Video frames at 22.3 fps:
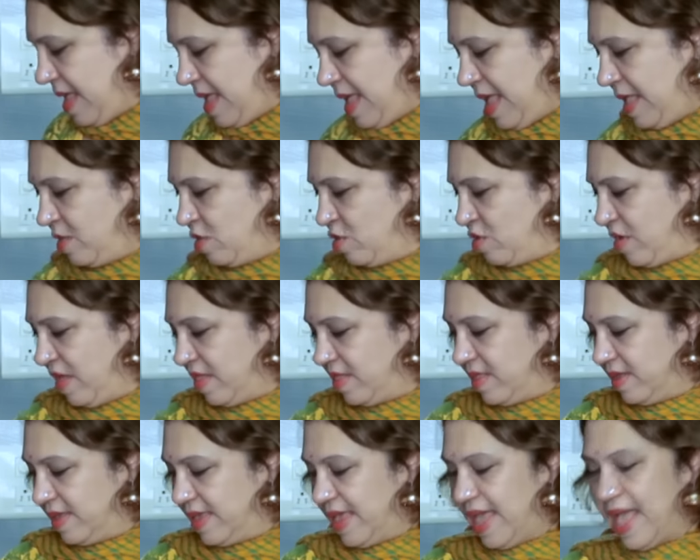And
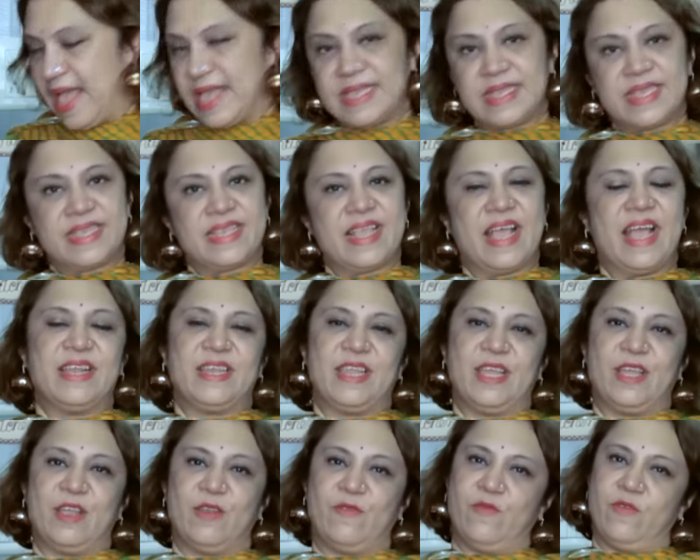shut the gas and
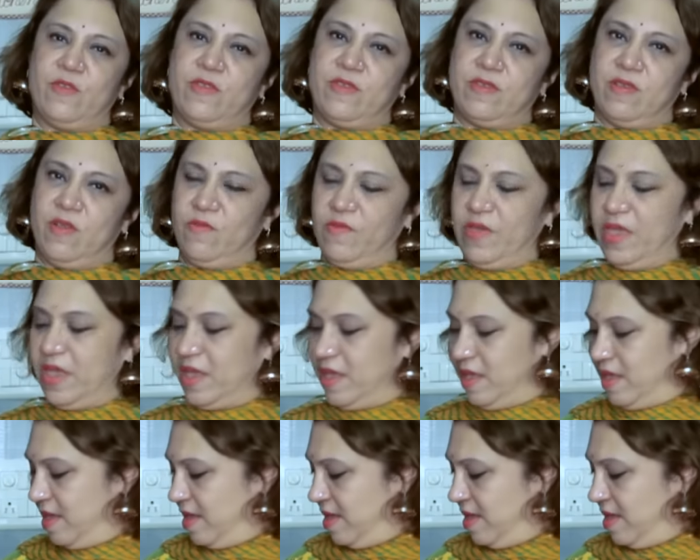take it for serving.